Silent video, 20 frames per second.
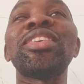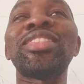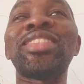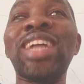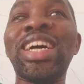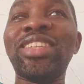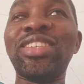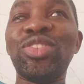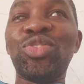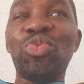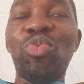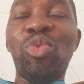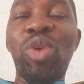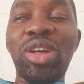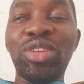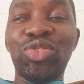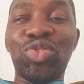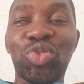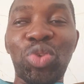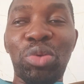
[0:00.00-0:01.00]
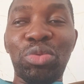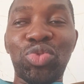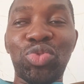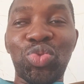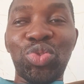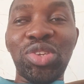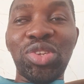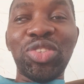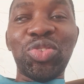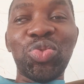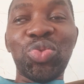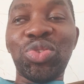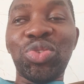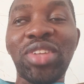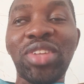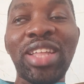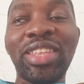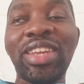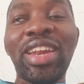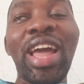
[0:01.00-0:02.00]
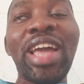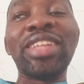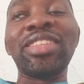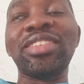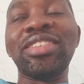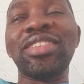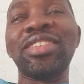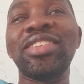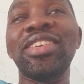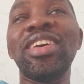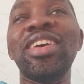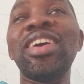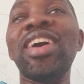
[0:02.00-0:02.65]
that is when some students will start writing.